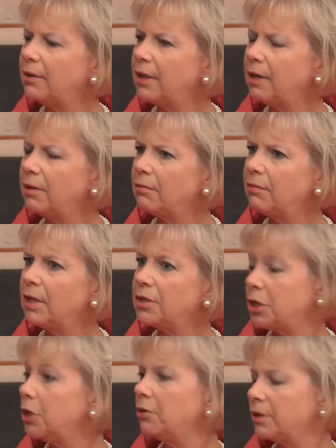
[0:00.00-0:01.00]
their
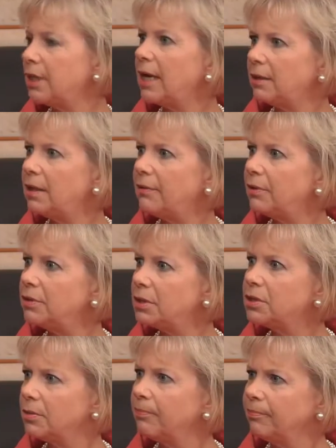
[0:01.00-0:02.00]
secured debt
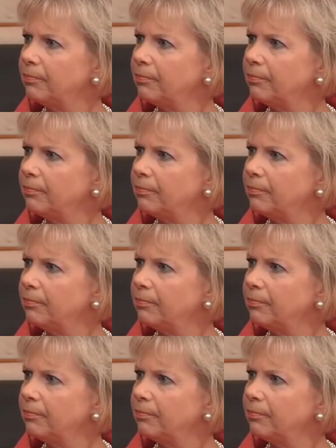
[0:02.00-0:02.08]
levels.